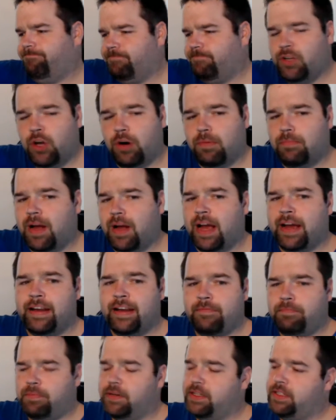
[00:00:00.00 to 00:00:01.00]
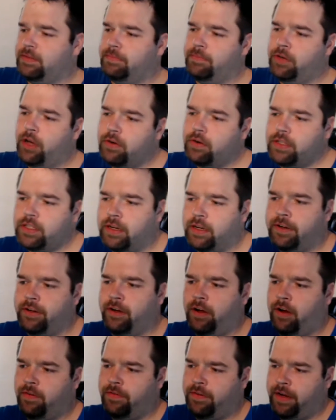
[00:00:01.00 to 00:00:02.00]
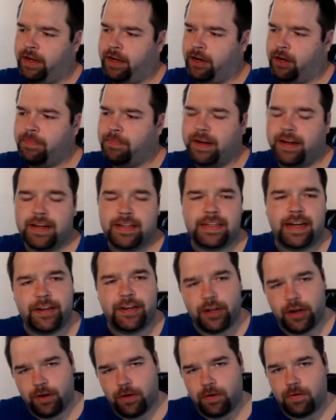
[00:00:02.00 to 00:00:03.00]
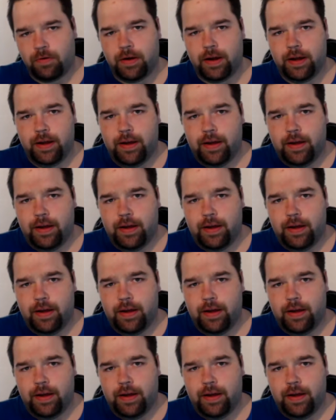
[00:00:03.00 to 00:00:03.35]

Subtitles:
don't mind, I've put some notes over here because I know